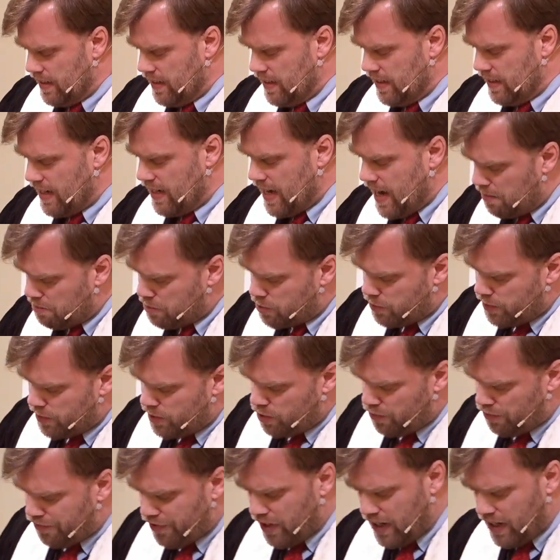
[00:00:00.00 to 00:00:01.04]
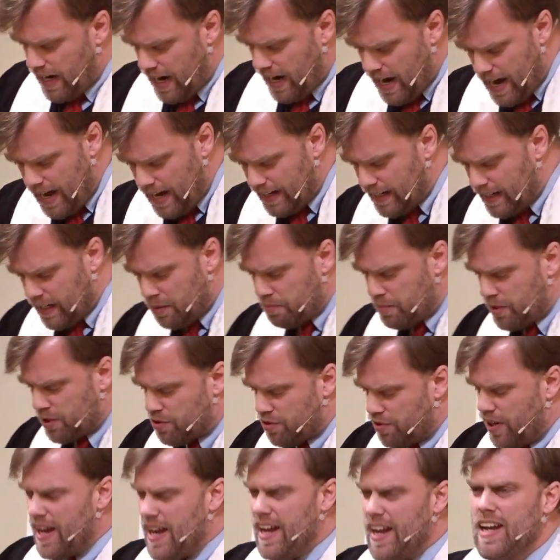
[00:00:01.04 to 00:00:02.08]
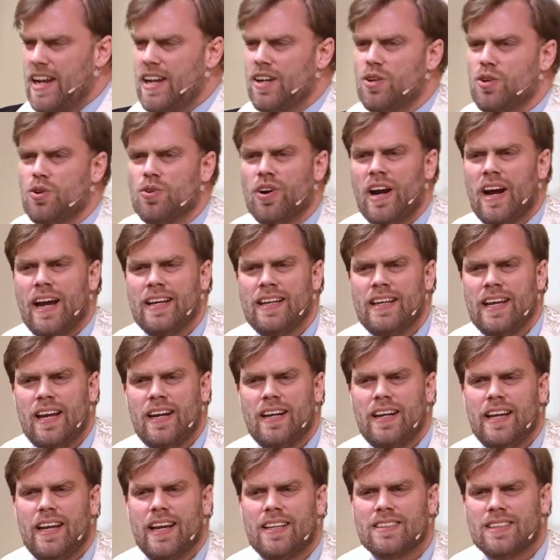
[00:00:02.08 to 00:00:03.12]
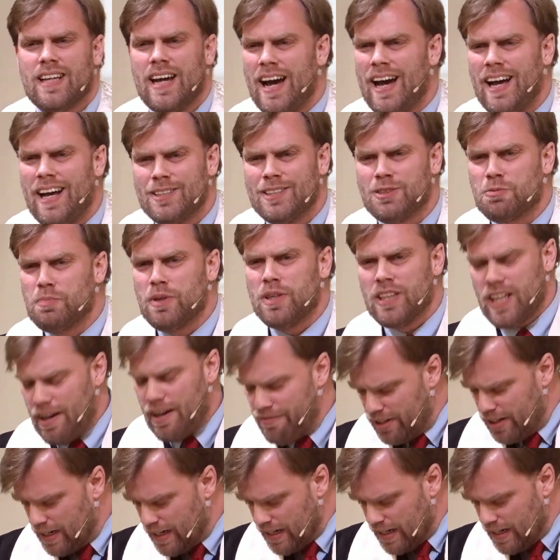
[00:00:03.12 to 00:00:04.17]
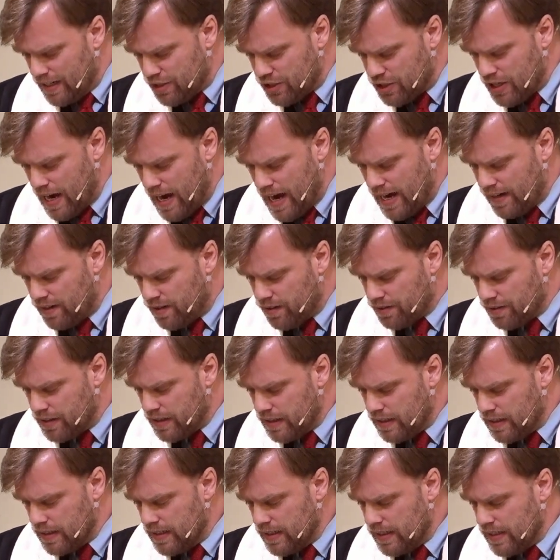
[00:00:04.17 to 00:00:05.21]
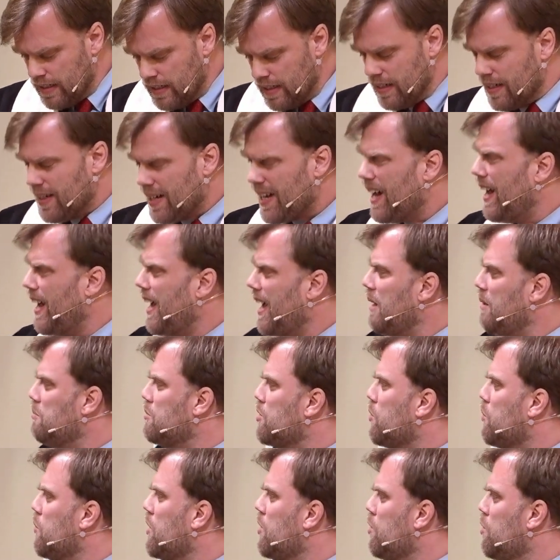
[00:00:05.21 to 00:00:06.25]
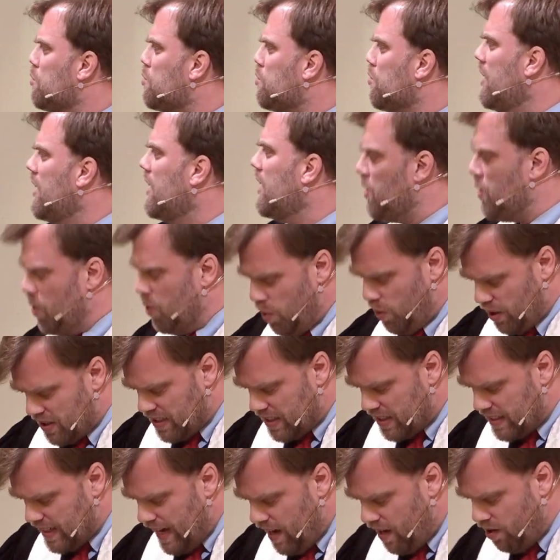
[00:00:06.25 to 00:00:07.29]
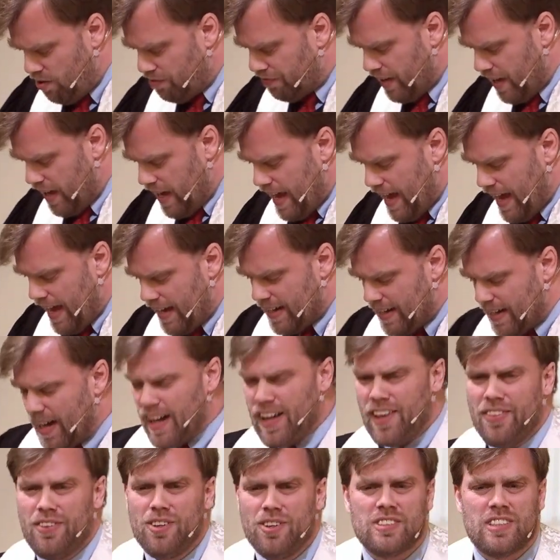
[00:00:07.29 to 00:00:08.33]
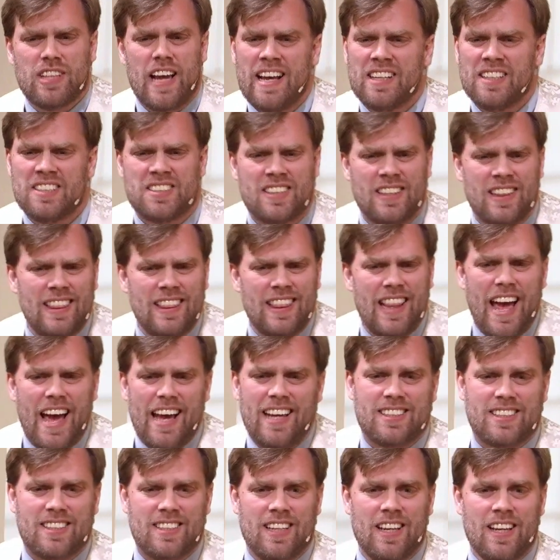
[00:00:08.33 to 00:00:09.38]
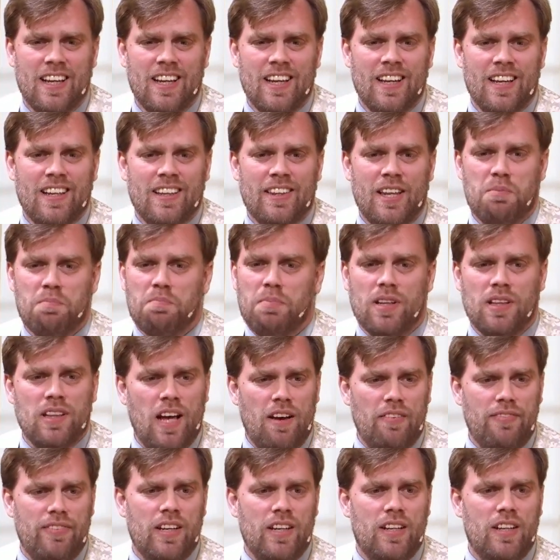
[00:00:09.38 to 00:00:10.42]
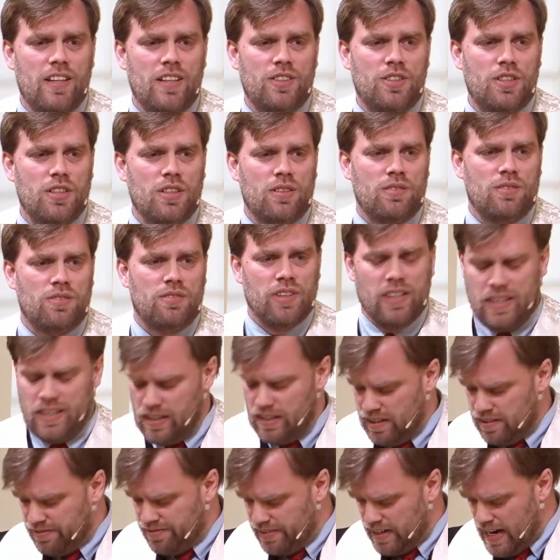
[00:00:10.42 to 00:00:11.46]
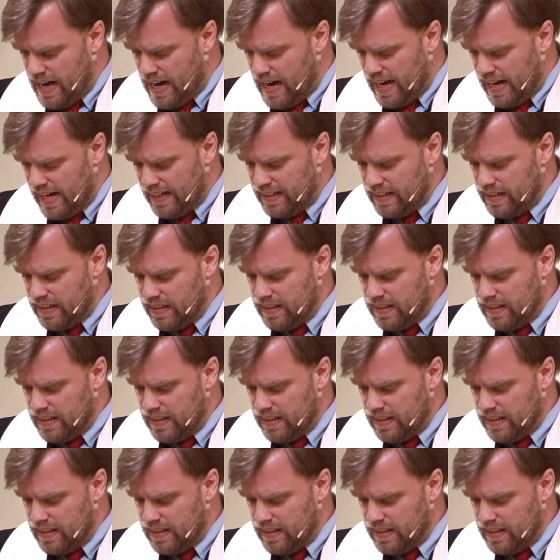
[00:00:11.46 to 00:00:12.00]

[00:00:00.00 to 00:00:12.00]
Times when you forgot and betrayed your identity as God's beloved child. Times when you treated yourself and others as less than beloved children of God.